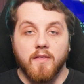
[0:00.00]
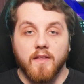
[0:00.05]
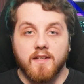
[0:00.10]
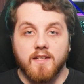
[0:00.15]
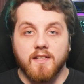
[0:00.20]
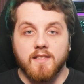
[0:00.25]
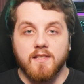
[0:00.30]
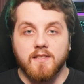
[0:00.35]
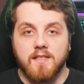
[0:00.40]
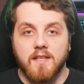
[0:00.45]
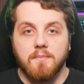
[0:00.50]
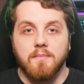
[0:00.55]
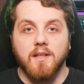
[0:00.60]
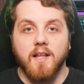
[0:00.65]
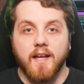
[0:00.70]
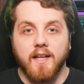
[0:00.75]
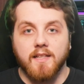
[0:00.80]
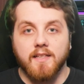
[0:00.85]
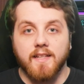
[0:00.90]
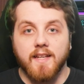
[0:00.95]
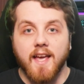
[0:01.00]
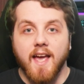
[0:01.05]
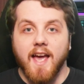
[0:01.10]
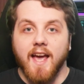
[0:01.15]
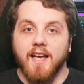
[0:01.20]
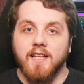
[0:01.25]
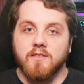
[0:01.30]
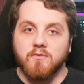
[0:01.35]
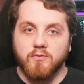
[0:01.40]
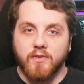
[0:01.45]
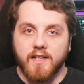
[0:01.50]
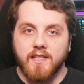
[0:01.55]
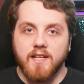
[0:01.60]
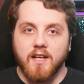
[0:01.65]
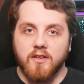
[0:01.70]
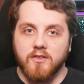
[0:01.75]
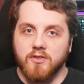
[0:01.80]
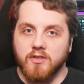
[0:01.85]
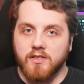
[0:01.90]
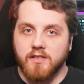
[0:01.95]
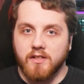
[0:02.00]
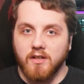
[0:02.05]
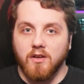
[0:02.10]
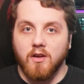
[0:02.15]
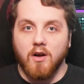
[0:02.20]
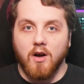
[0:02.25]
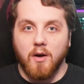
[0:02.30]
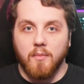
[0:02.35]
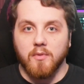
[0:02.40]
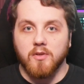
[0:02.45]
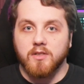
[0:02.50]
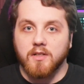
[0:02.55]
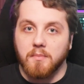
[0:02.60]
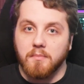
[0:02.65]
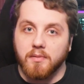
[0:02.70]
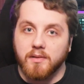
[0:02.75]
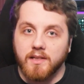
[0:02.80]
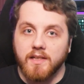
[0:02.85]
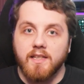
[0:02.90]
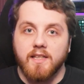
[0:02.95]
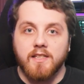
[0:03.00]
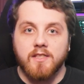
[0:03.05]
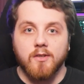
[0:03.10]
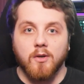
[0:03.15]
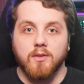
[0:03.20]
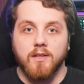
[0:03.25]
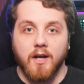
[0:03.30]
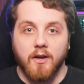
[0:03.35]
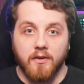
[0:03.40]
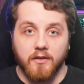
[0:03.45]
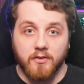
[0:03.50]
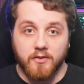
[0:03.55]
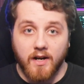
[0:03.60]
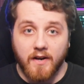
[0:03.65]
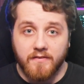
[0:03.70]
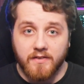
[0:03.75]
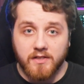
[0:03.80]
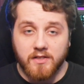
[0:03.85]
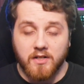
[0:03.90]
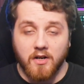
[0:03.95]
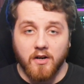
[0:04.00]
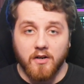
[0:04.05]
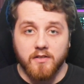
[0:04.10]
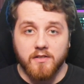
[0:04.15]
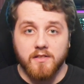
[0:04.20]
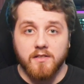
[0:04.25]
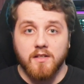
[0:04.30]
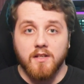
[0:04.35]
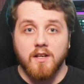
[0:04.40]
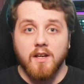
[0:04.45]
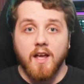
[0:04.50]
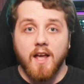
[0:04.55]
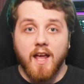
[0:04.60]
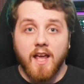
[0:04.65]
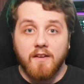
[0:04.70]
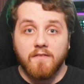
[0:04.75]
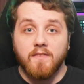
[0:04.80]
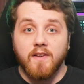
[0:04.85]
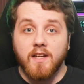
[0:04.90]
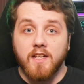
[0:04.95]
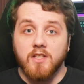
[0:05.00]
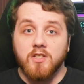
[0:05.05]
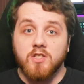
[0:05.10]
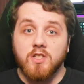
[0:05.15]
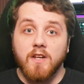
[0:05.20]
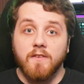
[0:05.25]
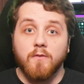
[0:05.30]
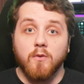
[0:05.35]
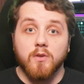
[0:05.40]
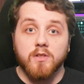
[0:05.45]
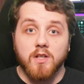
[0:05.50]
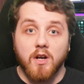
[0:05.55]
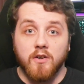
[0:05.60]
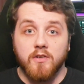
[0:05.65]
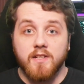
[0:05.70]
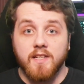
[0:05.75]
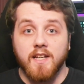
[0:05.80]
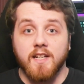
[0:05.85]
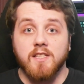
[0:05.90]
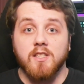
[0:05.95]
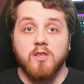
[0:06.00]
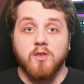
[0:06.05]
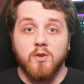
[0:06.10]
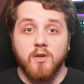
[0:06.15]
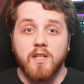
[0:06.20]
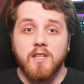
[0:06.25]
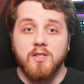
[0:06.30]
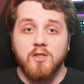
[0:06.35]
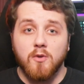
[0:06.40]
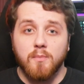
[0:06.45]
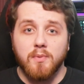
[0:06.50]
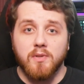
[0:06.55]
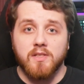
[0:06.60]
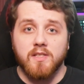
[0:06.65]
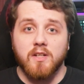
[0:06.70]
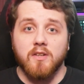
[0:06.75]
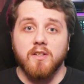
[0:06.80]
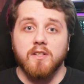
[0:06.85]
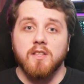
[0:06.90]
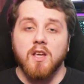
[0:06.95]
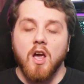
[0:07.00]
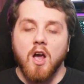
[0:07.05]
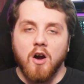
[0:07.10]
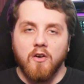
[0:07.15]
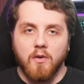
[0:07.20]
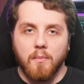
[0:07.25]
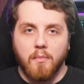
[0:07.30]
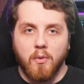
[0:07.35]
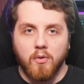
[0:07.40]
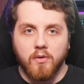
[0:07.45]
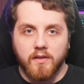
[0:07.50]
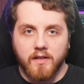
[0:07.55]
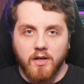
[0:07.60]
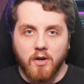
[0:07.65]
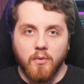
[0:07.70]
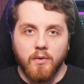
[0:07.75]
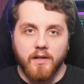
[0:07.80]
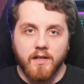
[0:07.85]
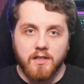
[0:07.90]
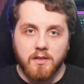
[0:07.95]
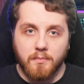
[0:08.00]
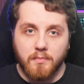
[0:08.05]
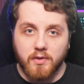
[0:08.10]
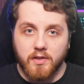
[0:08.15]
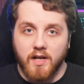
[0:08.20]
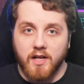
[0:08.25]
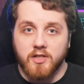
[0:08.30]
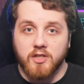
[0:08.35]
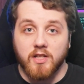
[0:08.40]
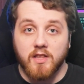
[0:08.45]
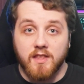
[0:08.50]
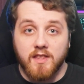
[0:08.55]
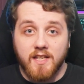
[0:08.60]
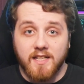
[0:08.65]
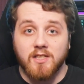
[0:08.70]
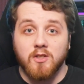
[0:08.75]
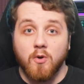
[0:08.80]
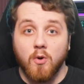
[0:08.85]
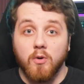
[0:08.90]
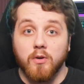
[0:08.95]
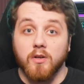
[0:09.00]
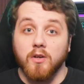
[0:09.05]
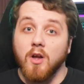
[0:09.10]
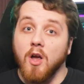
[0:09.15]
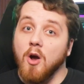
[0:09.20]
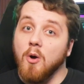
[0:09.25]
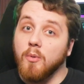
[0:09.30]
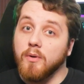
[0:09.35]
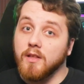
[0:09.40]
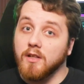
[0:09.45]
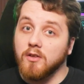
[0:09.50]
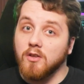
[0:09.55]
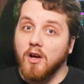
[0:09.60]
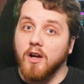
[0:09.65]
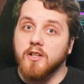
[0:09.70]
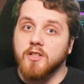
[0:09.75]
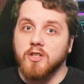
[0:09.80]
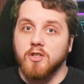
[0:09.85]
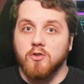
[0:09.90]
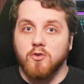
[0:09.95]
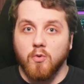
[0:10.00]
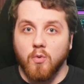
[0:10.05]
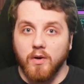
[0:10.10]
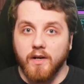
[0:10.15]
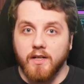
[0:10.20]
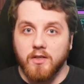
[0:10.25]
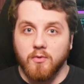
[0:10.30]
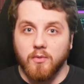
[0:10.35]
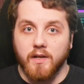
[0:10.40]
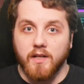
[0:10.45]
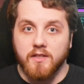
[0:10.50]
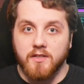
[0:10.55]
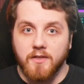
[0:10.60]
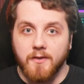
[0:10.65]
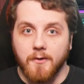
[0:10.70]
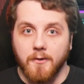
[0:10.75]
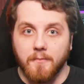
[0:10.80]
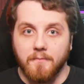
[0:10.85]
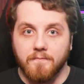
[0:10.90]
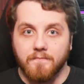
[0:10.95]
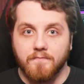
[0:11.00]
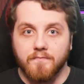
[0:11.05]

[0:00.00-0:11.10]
that doesn't seem likely as retailers are still almost completely sold out on graphics cards. NVIDIA's GeForce RTX 30 Super Series are reportedly going into production this quarter with a launch in 2022.